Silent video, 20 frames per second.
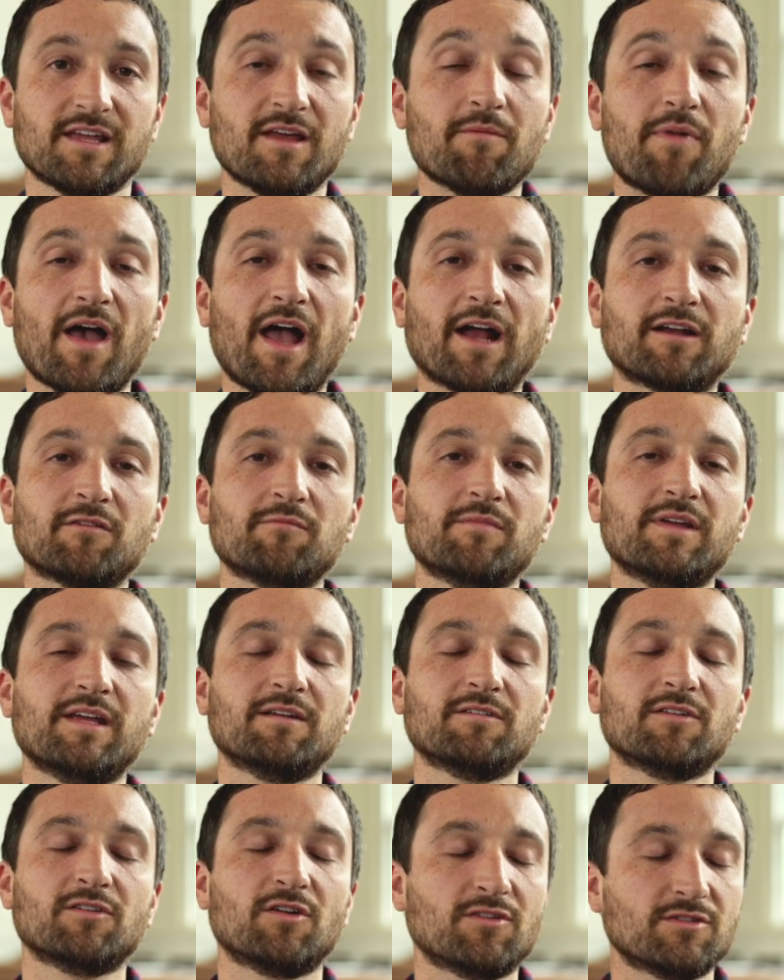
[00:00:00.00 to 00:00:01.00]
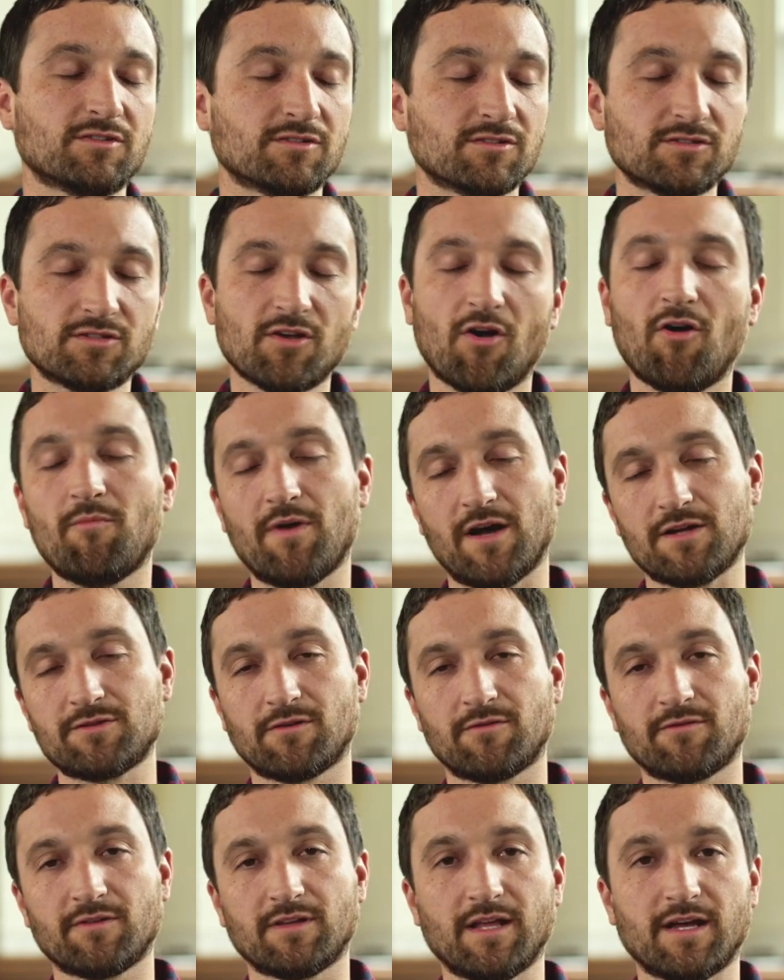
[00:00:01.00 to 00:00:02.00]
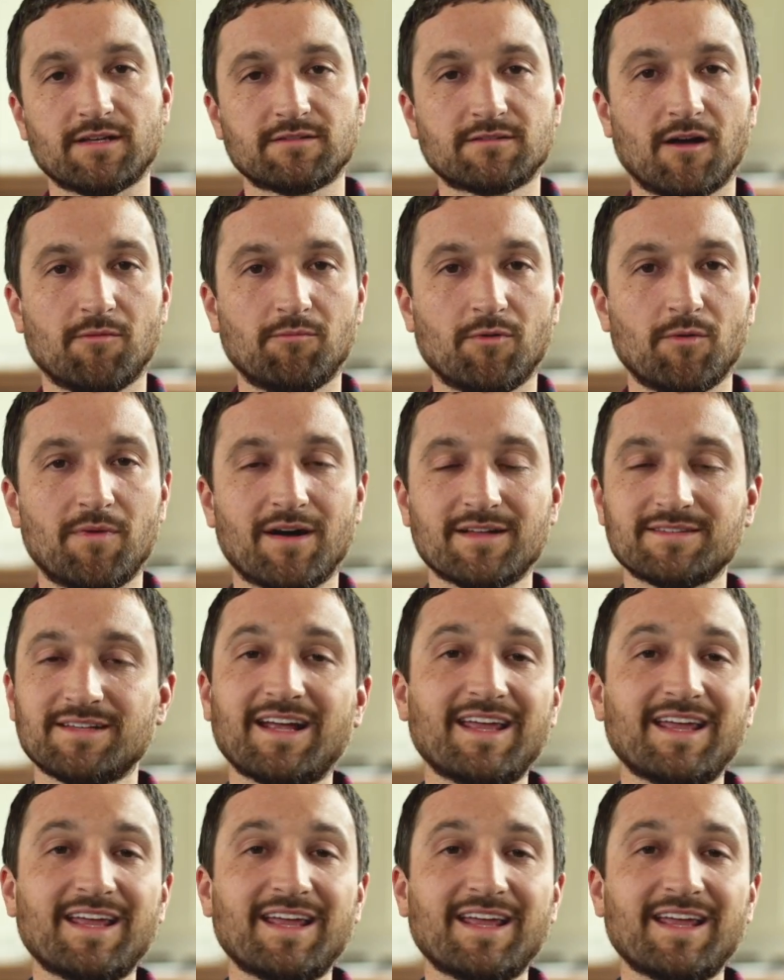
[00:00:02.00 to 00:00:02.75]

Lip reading: impacted me so much over the last couple months.